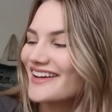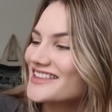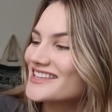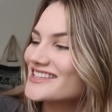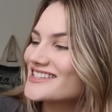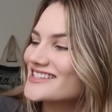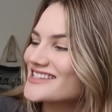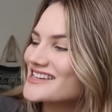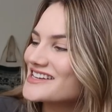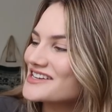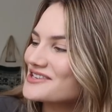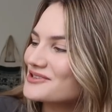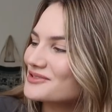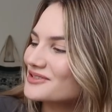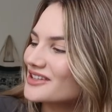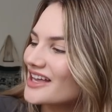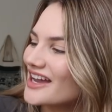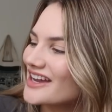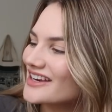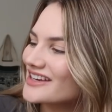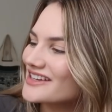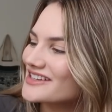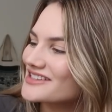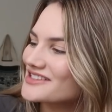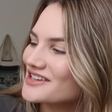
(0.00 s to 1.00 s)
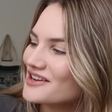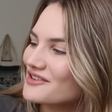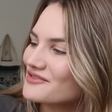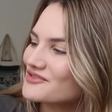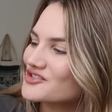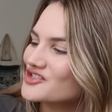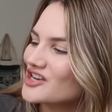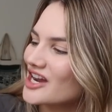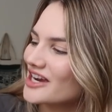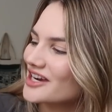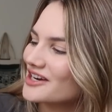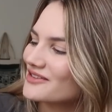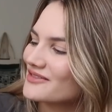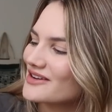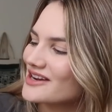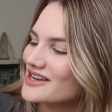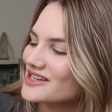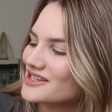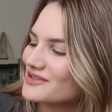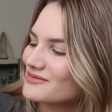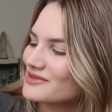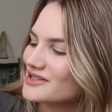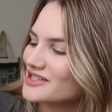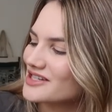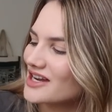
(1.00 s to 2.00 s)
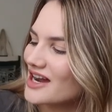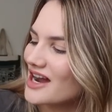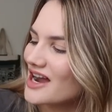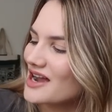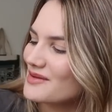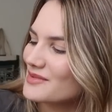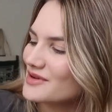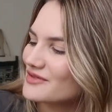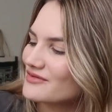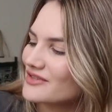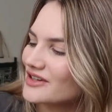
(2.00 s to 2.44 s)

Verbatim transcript: the Single Ladies of Jacaranda Retirement